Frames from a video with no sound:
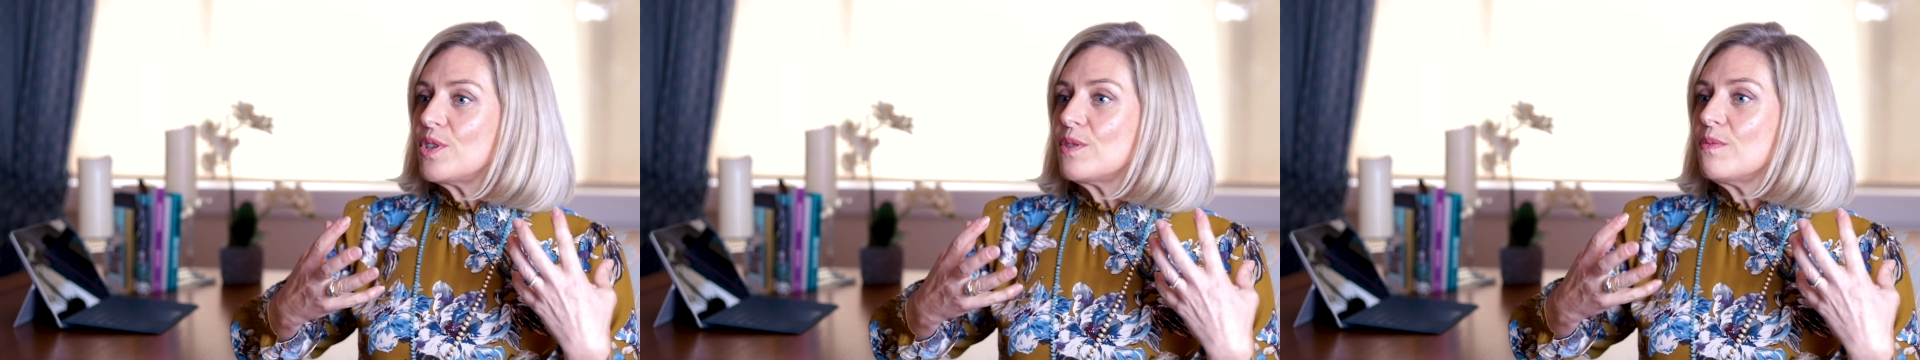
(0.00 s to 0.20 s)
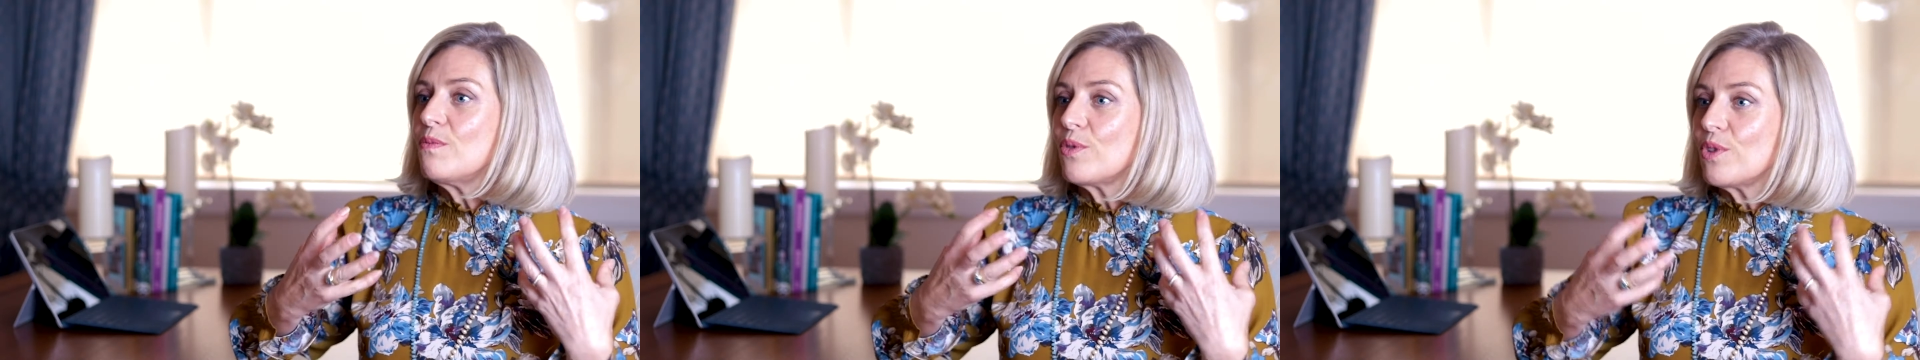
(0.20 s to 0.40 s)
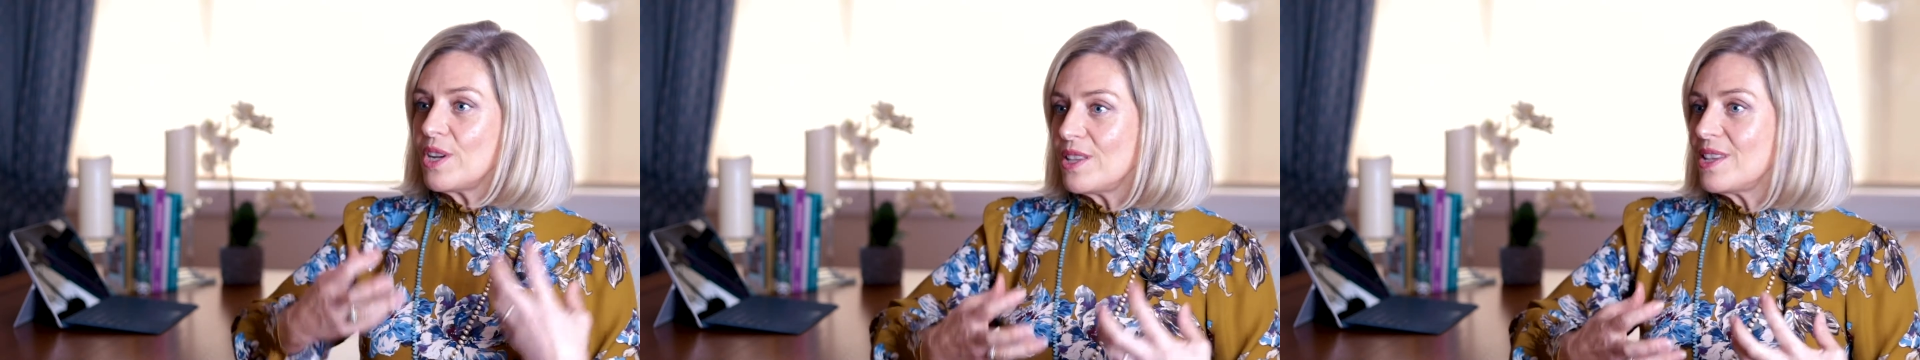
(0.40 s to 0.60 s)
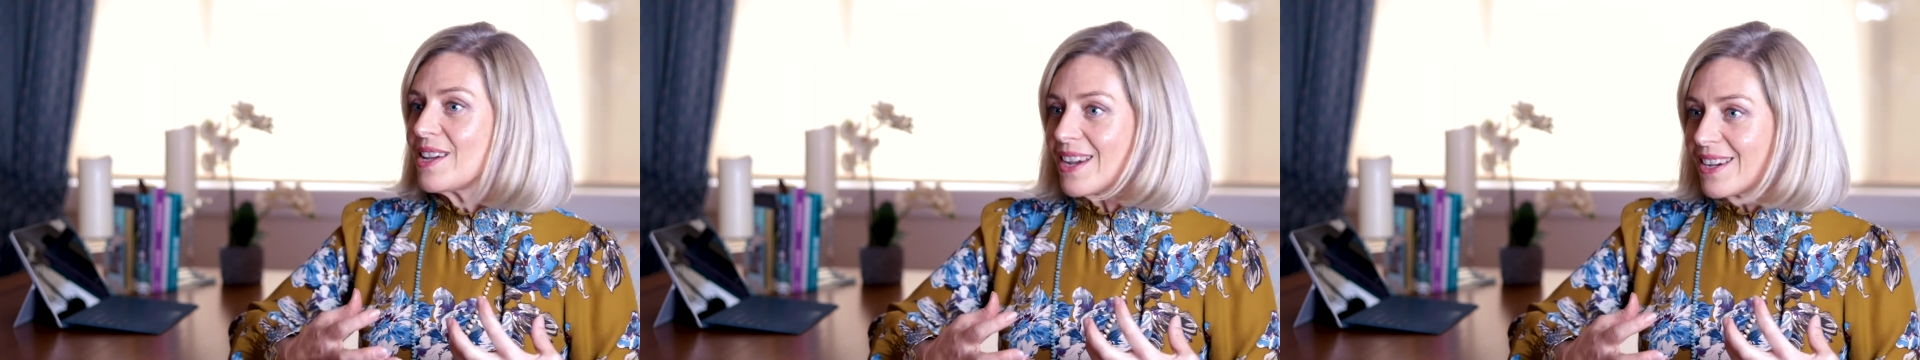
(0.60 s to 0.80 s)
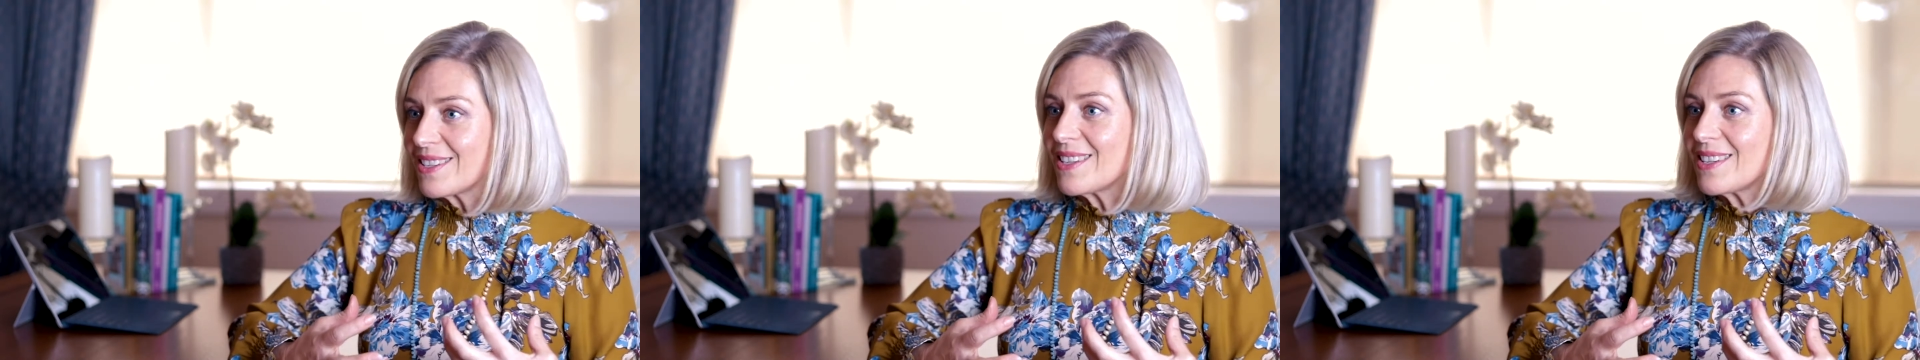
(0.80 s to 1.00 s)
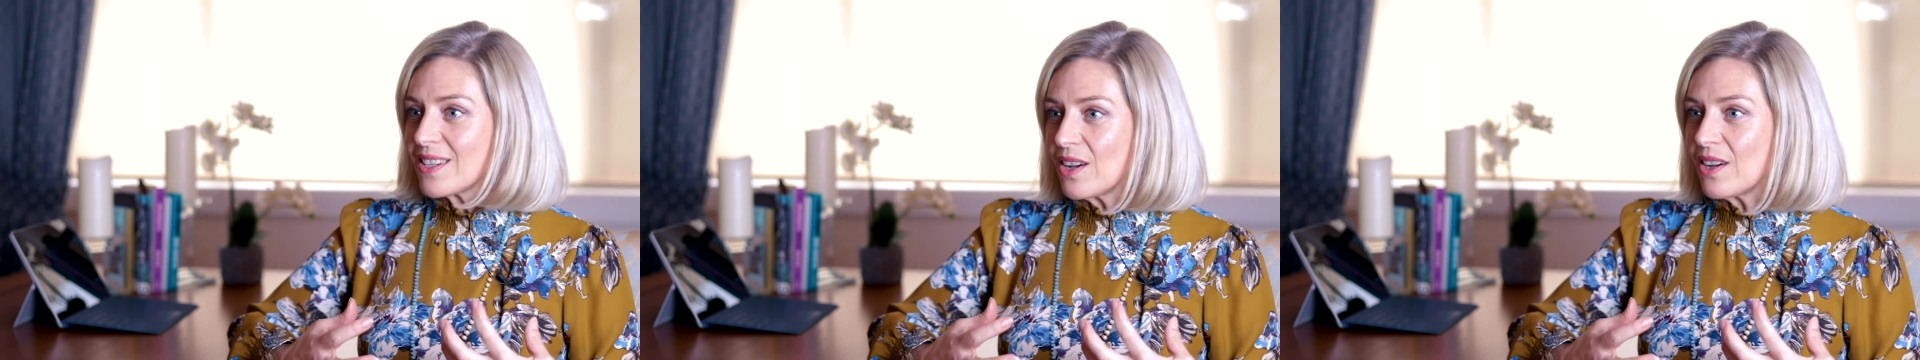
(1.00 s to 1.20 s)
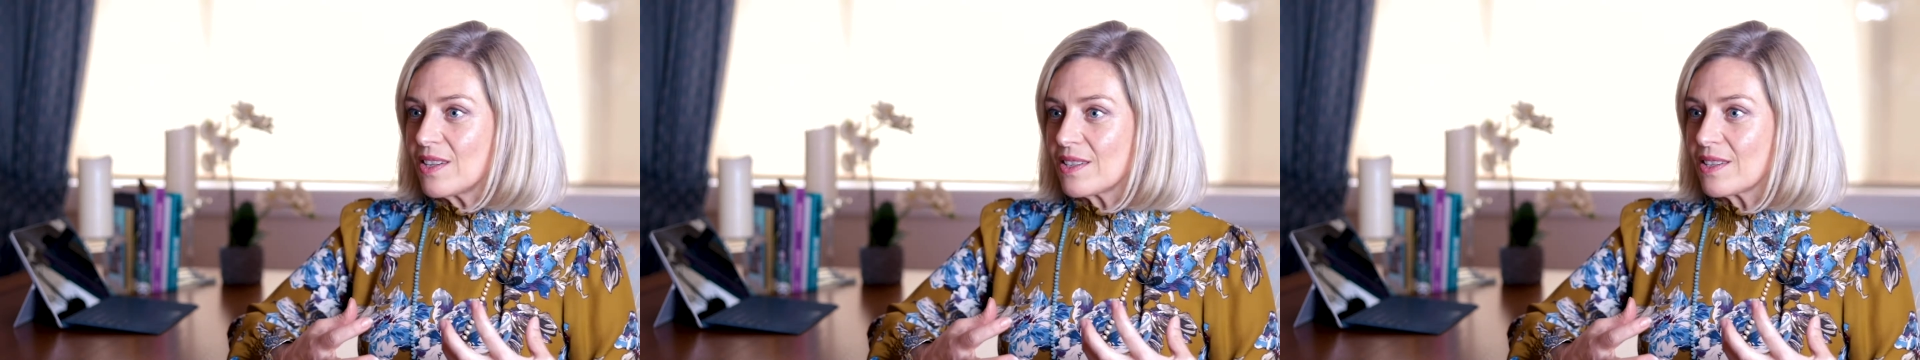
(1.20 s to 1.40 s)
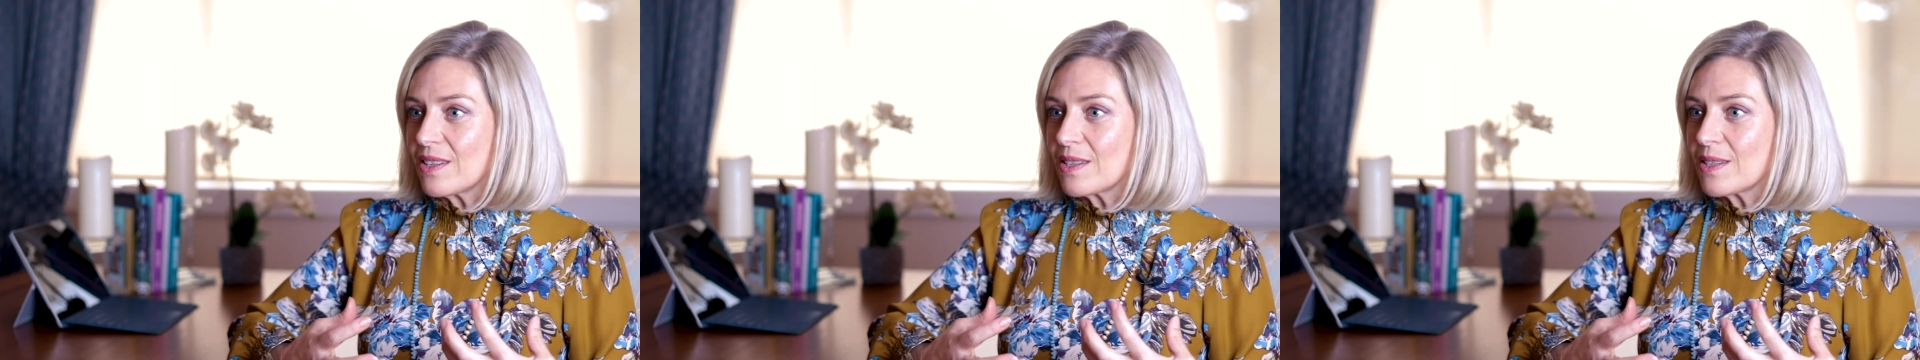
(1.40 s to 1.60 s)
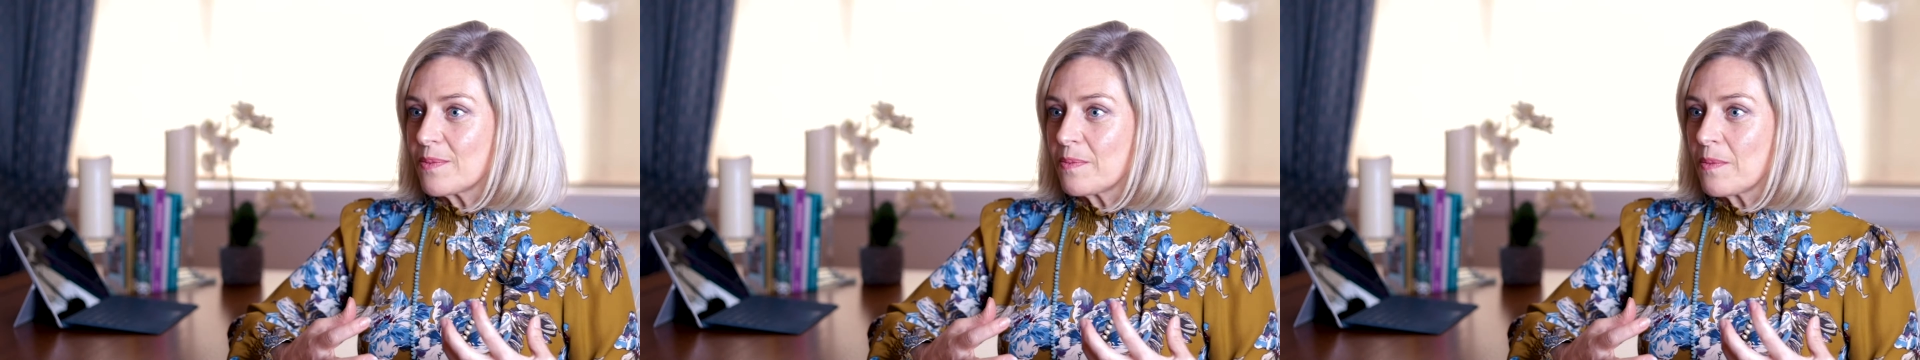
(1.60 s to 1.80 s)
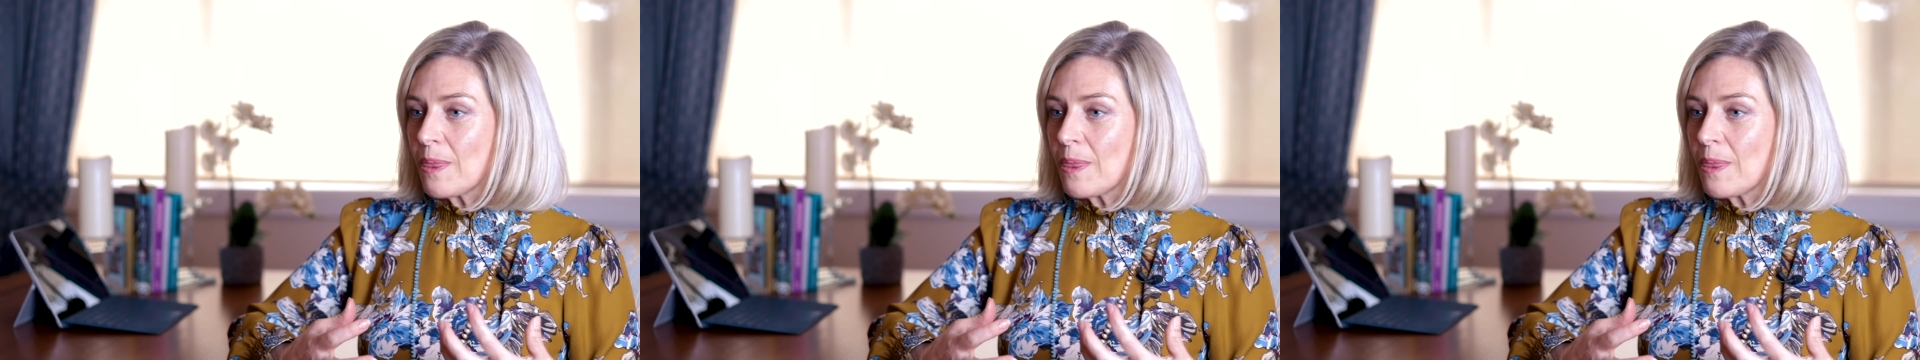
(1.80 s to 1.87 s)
some breathing exercises.